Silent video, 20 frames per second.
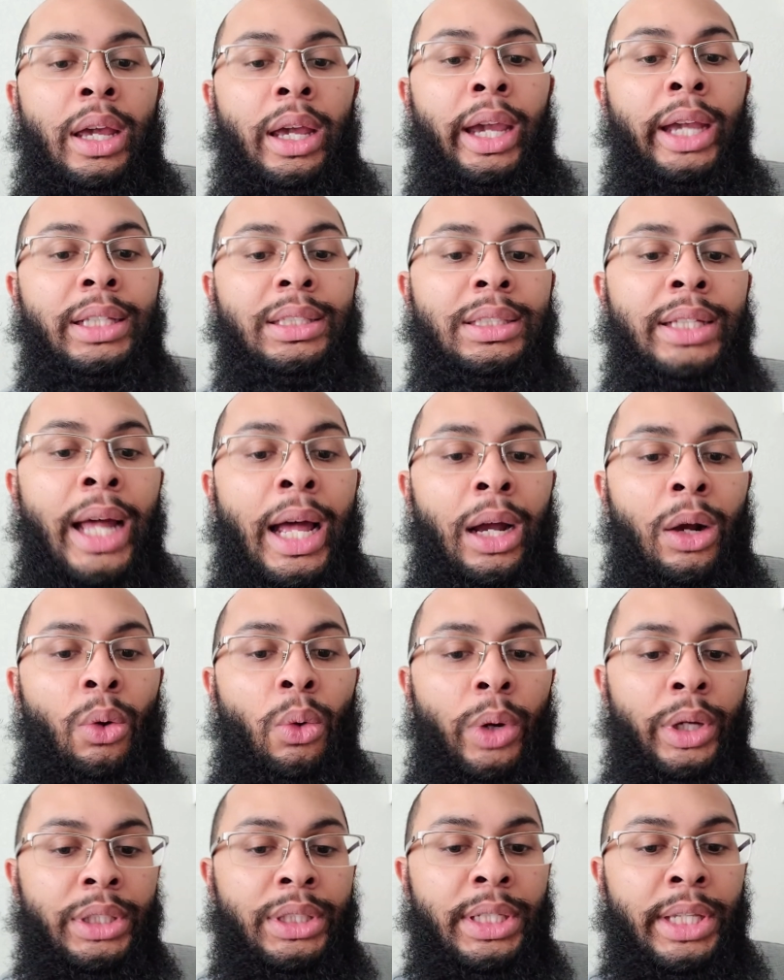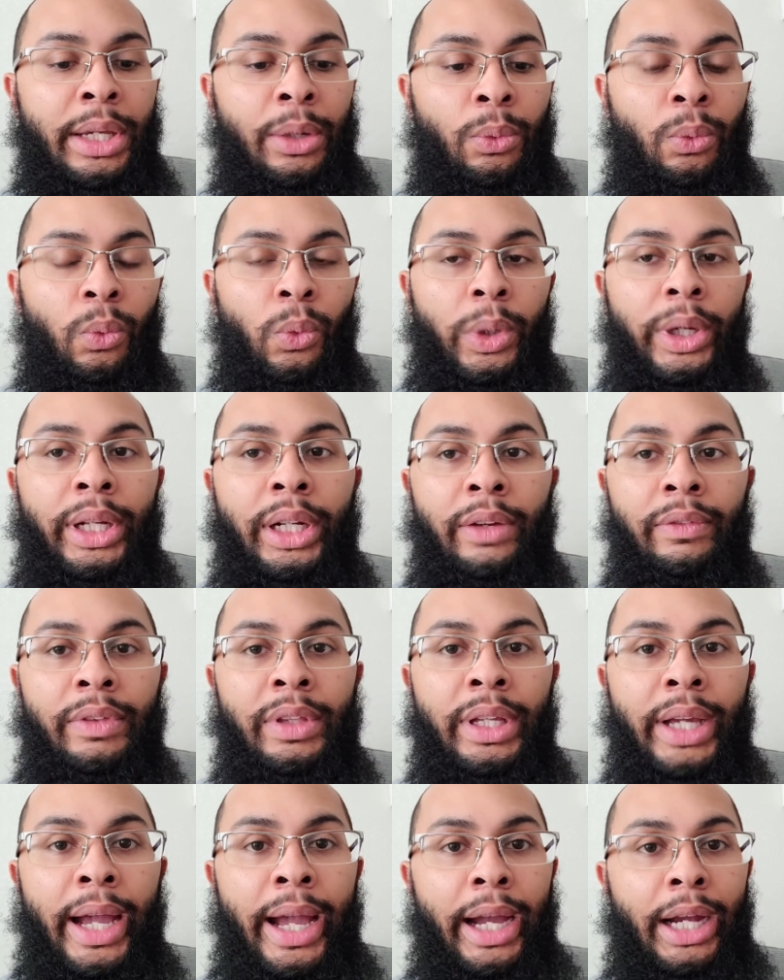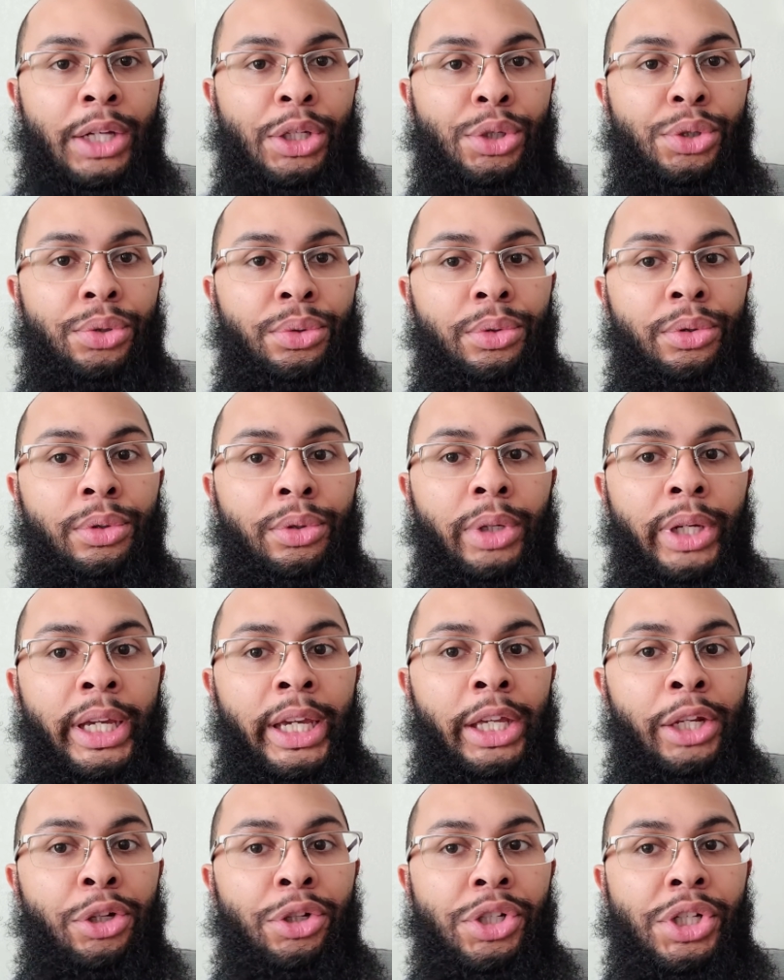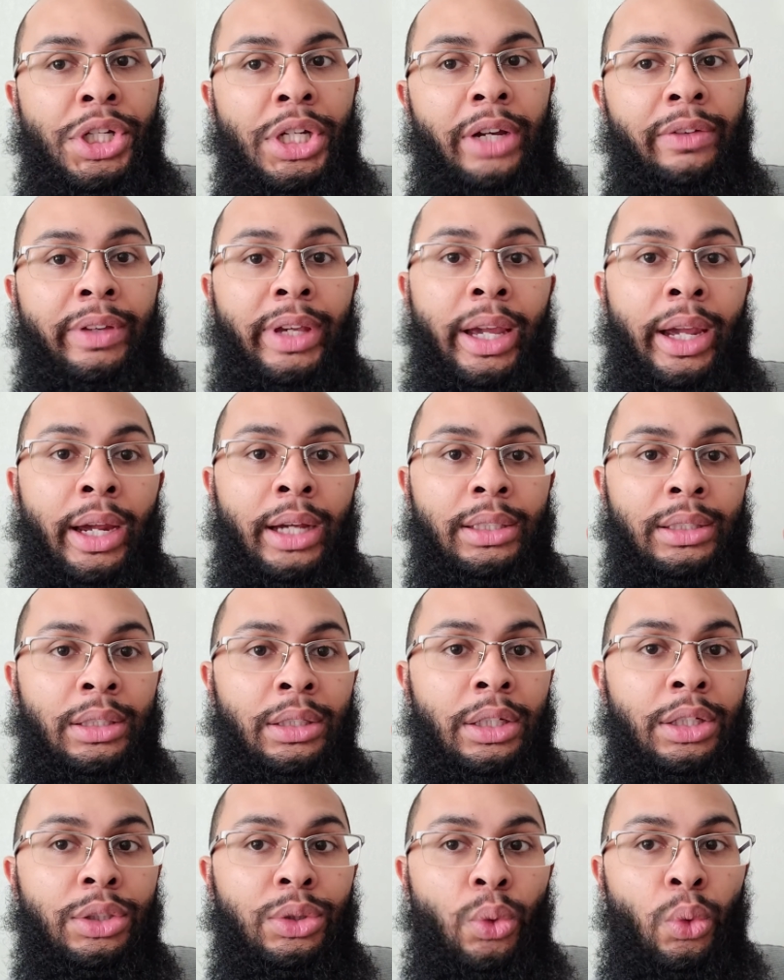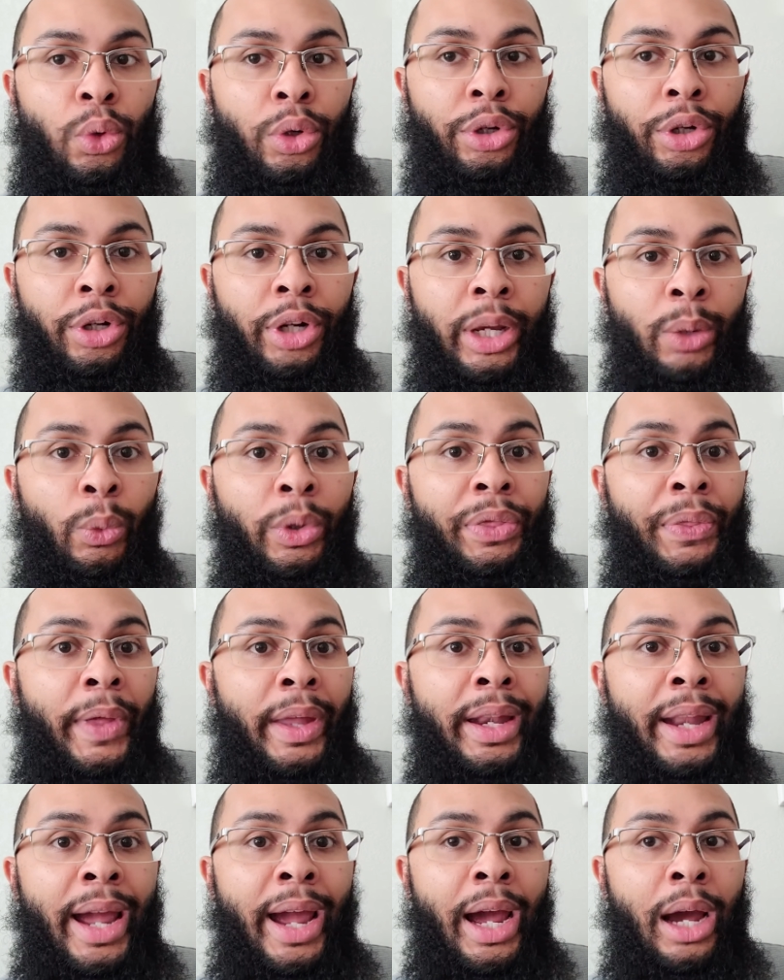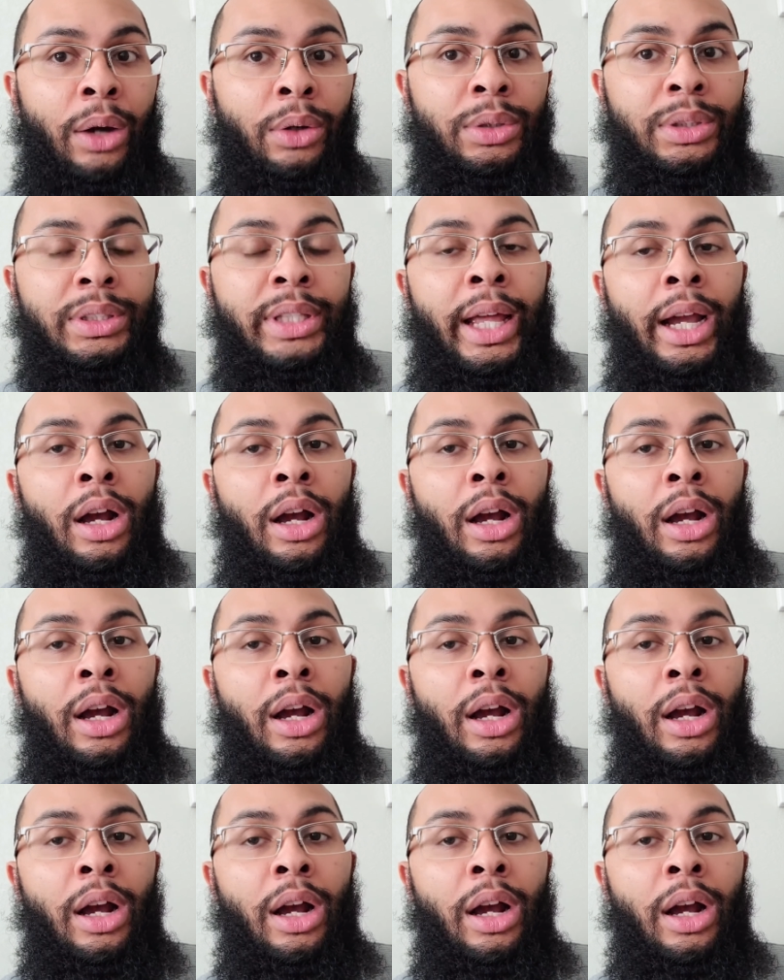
it's not going to get rid of the actual energy of chaos and disorder within the house that